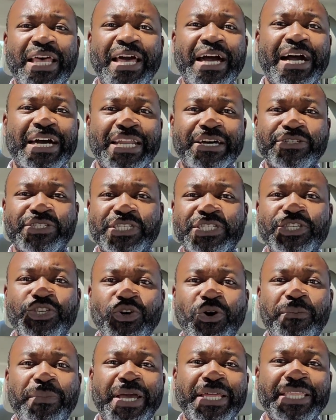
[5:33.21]
and I'll see you
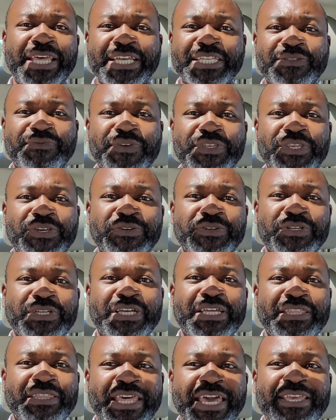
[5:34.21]
on my next video.
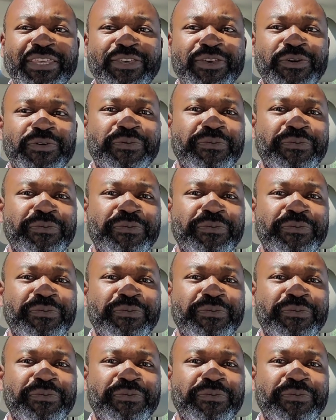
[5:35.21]
Thank you.